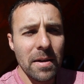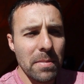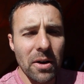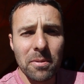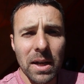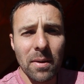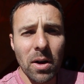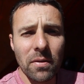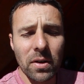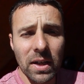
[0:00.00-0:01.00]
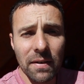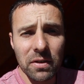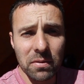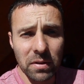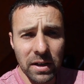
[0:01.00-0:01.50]
Malcolm came over and gave
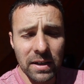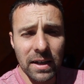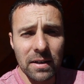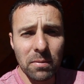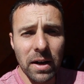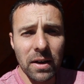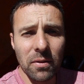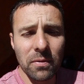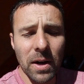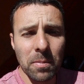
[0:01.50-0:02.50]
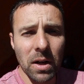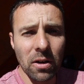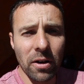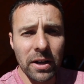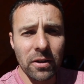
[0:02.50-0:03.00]
us a really neat way of um,
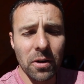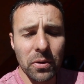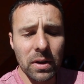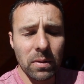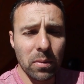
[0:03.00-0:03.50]
aligning the whole thing.